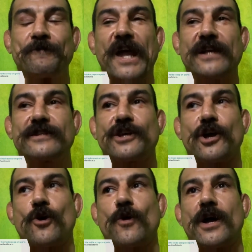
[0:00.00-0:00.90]
And
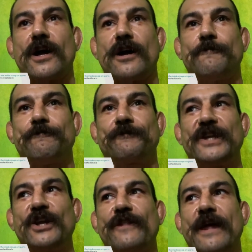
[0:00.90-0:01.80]
so,
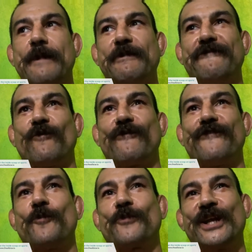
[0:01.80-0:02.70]
you know, that made me
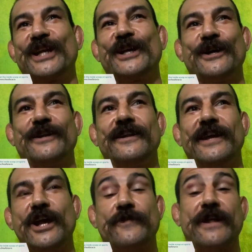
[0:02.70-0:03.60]
feel pretty good
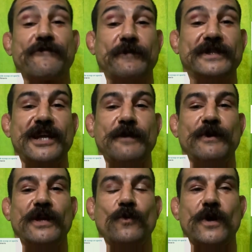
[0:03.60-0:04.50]
hearing that from the team
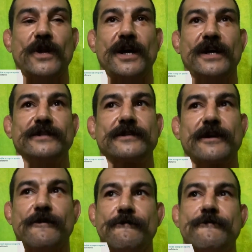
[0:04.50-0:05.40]
and whatnot. And
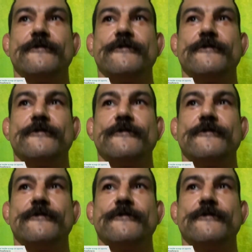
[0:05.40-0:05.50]
so